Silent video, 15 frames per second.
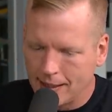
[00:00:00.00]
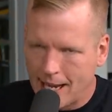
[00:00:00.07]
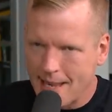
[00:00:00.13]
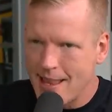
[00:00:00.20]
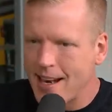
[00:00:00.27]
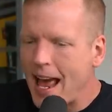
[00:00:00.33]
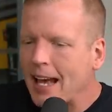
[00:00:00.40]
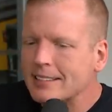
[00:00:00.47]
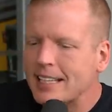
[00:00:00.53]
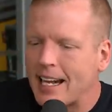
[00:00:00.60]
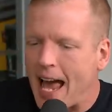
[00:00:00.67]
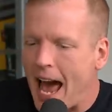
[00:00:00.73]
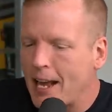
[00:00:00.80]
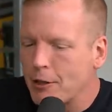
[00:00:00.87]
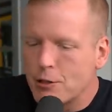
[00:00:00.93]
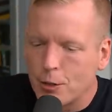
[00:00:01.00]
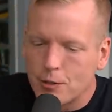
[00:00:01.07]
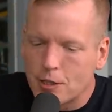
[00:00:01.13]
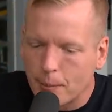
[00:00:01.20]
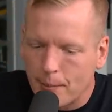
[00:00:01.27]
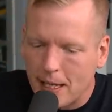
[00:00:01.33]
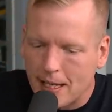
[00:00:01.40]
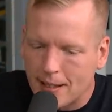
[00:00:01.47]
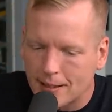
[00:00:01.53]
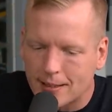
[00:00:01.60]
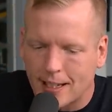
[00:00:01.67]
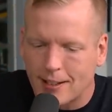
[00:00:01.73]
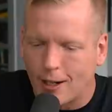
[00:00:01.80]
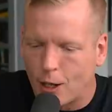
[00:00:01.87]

And then has that attitude to me that's like